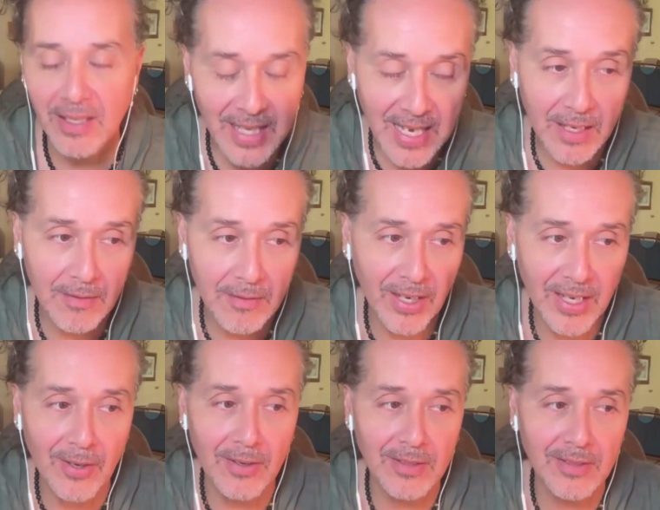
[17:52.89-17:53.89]
Thank you,
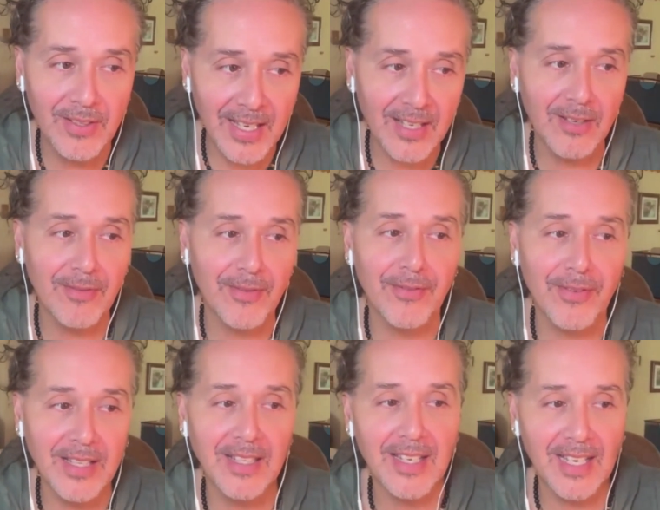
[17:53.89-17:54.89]
Franco. Thank you for
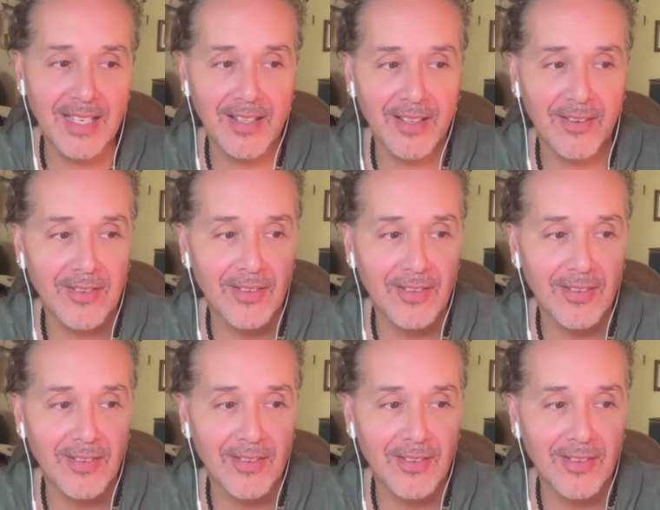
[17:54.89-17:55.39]
finally getting there.